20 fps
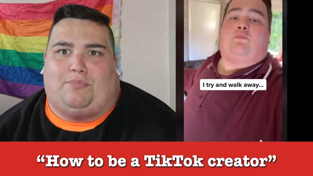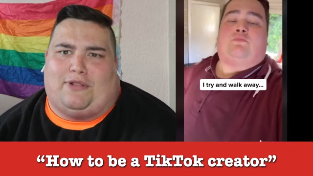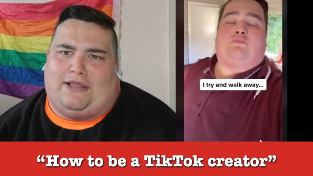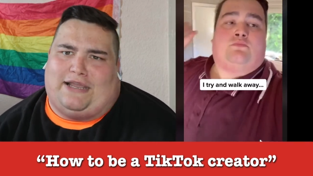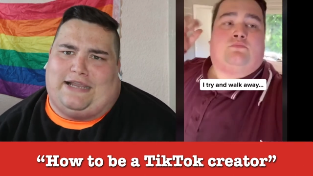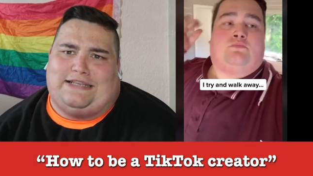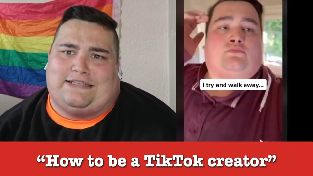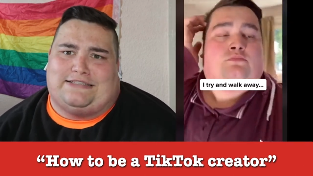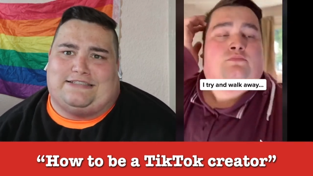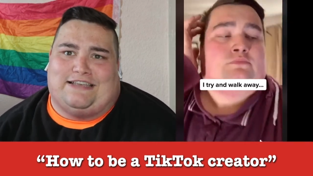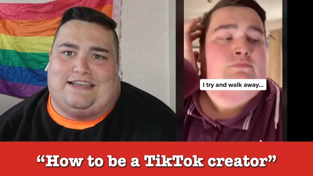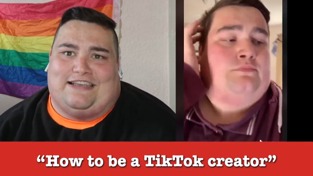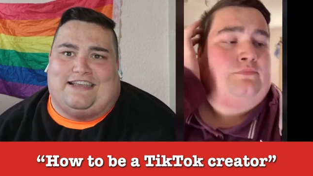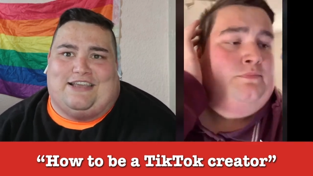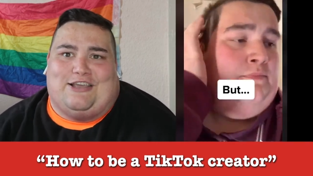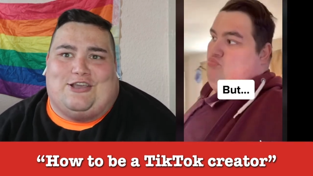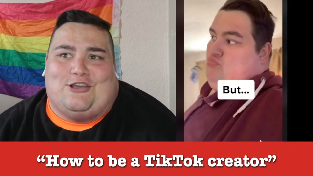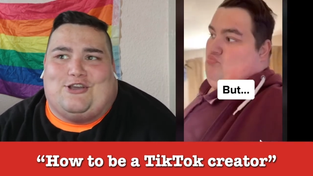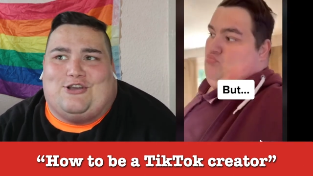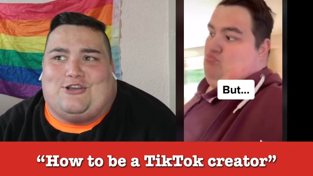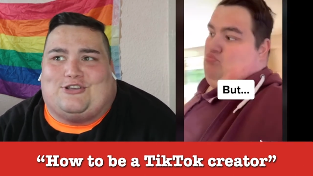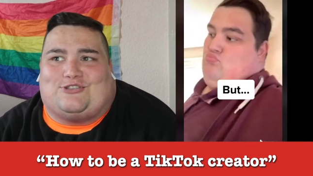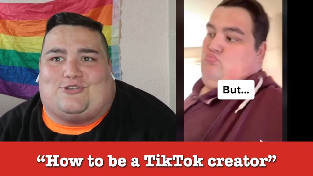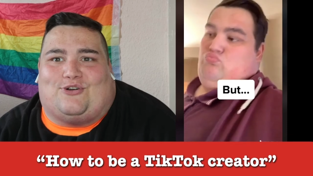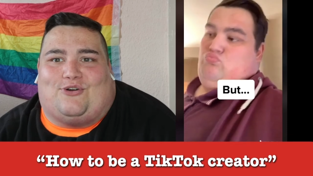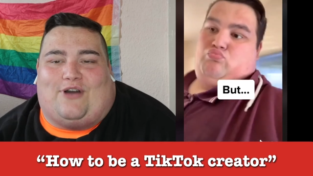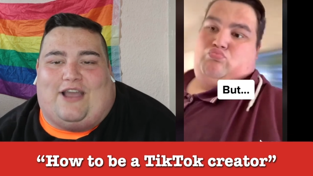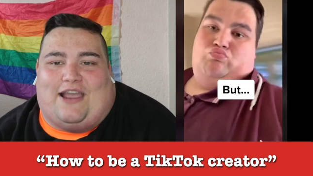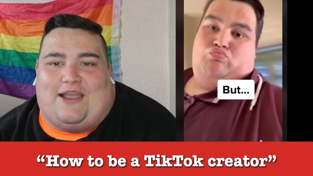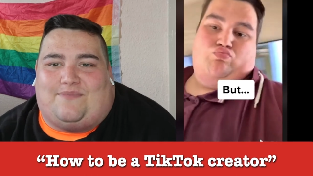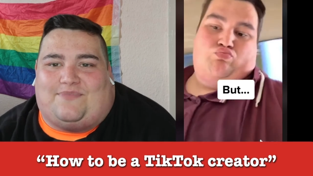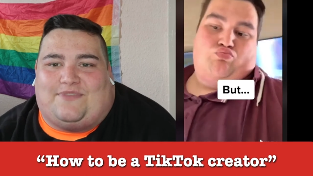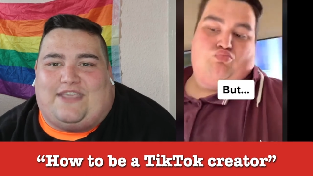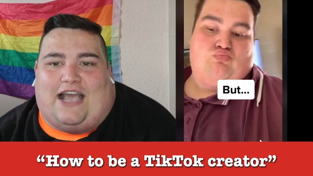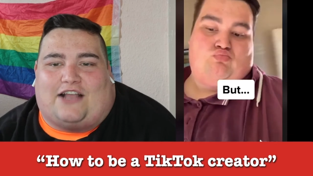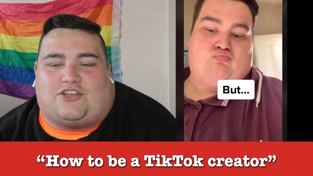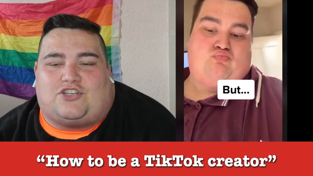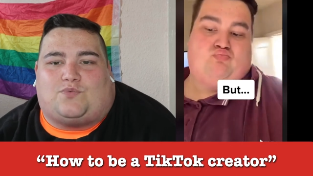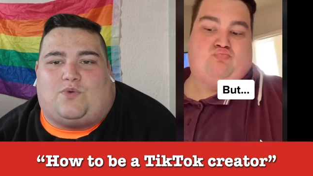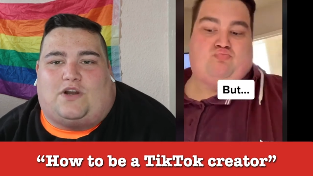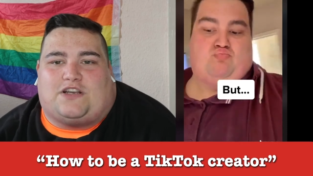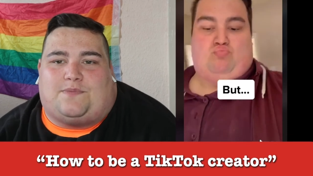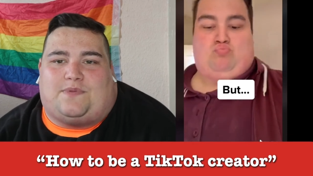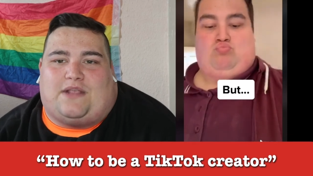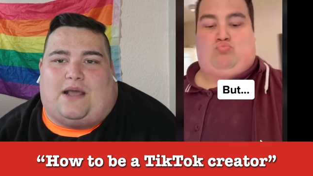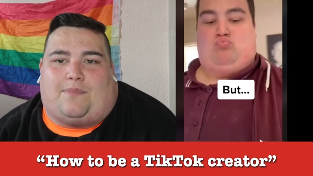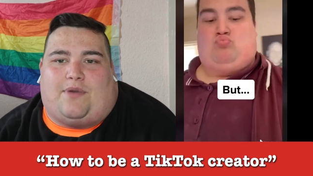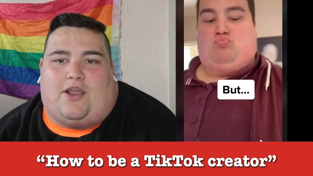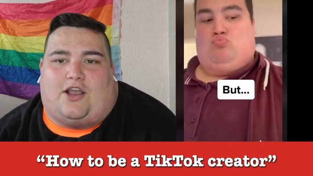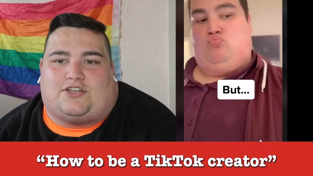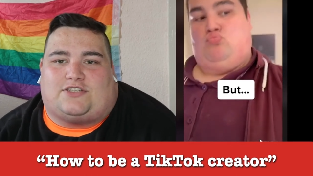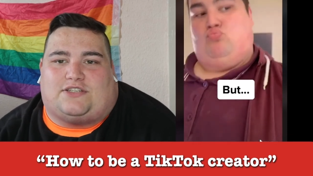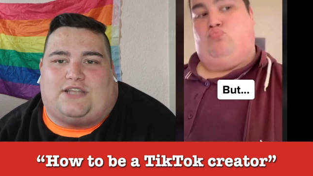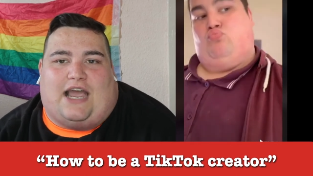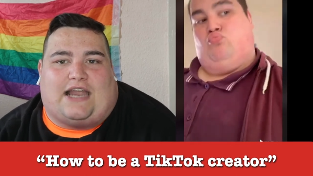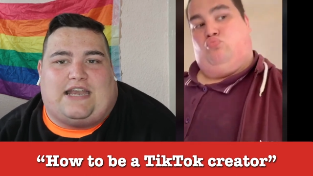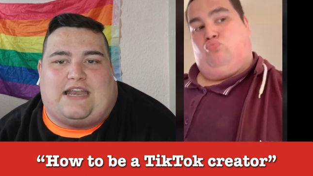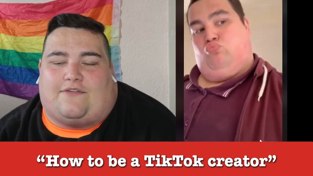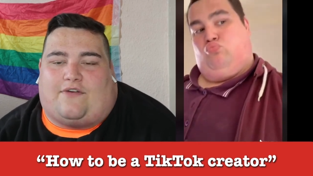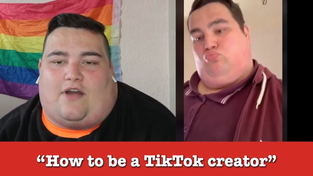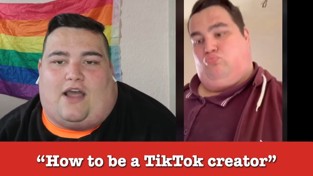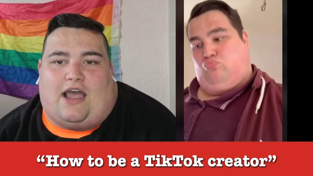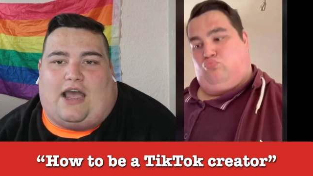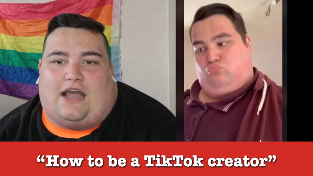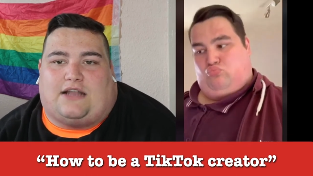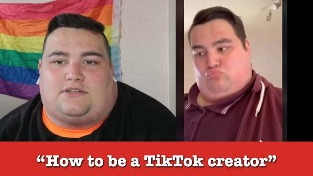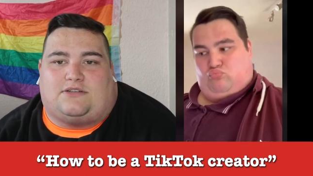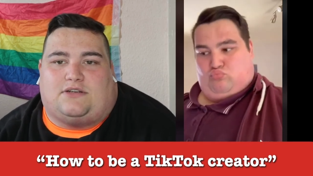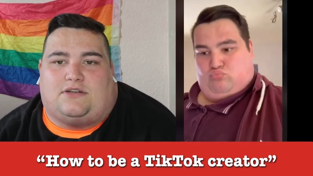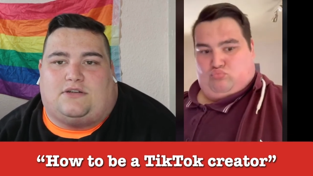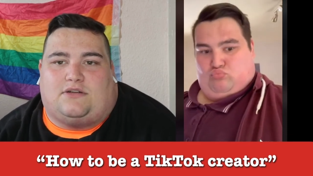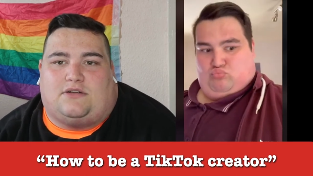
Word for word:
Speaker 1: place. So um, yeah, I just wanted to be that person that I never had